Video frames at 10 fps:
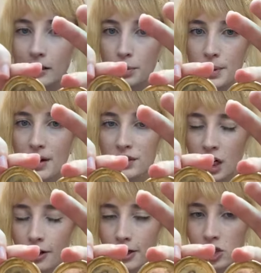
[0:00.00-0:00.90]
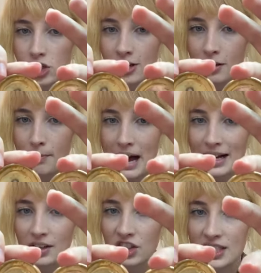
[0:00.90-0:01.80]
little bit of tarnish to the
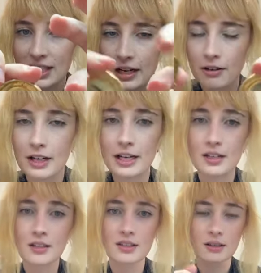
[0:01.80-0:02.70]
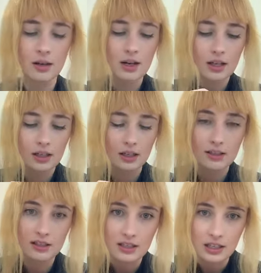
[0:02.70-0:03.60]
back of these earrings. I'm gonna
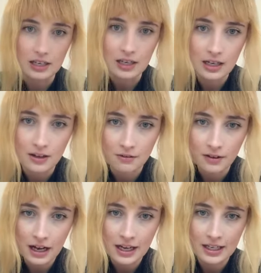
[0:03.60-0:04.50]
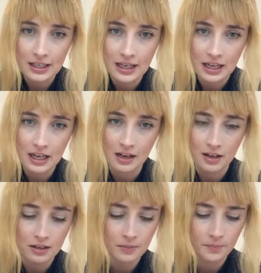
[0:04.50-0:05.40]
see if I can.